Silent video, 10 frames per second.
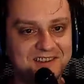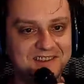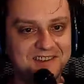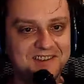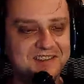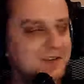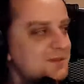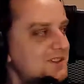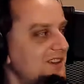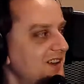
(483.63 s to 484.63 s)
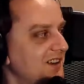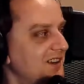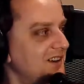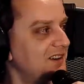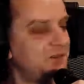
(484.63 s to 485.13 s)
it seems like
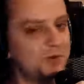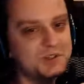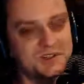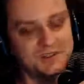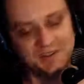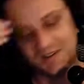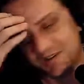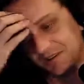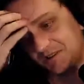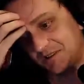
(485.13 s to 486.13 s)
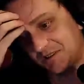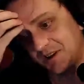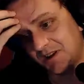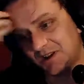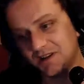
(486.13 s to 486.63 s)
it was
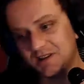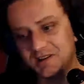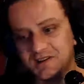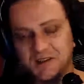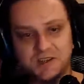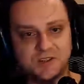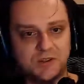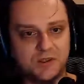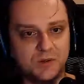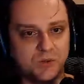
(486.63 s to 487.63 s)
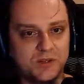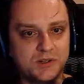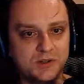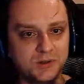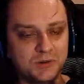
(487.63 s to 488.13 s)
like
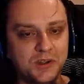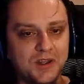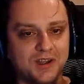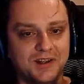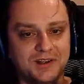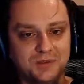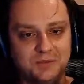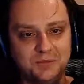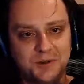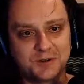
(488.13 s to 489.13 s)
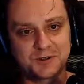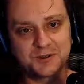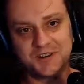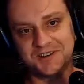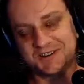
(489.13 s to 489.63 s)
catch-22, because you
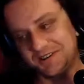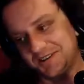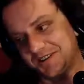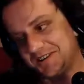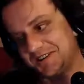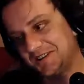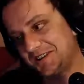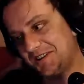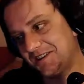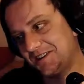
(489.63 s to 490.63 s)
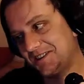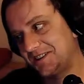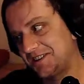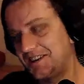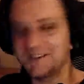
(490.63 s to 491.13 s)

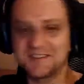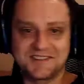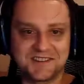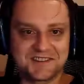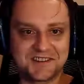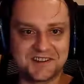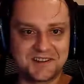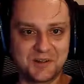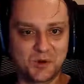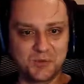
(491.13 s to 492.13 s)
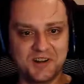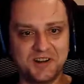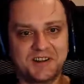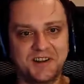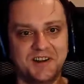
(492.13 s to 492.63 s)
can't get this
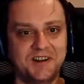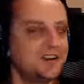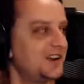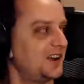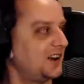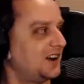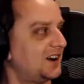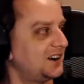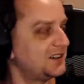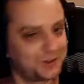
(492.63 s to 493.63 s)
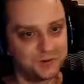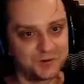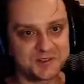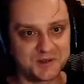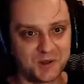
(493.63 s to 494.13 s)
proprietary
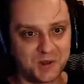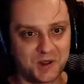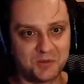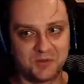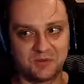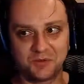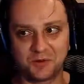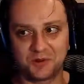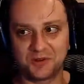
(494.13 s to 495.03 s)
tools before